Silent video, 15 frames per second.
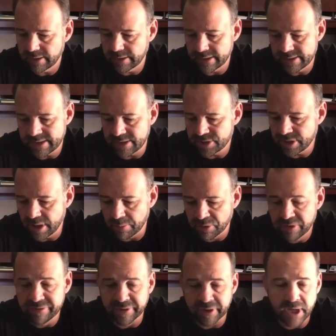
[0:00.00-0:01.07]
essentially a
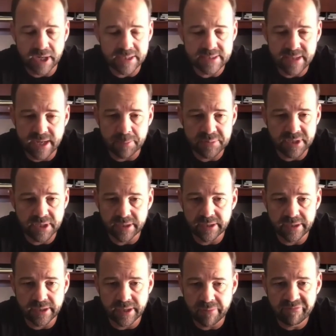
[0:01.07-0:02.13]
proof of concept,
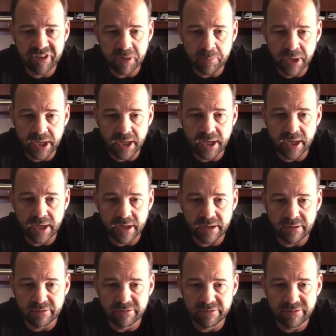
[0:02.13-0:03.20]
an MVP of
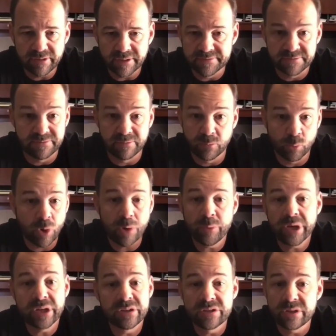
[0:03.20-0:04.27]
what we
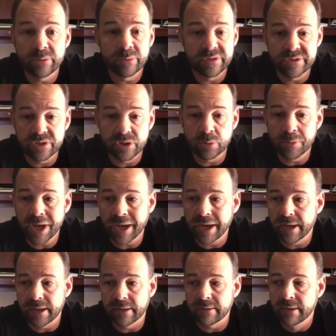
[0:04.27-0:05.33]
could do with Zoom
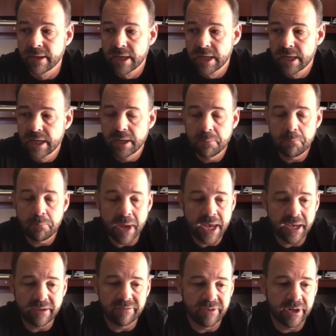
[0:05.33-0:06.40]
and
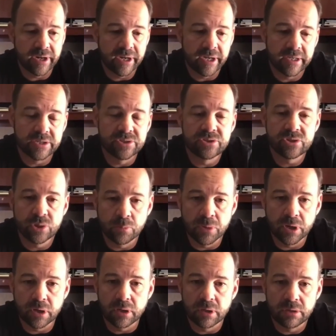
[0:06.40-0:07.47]
make it very
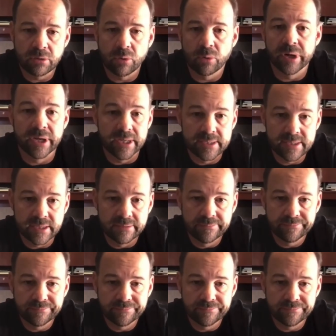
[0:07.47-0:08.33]
consumer oriented.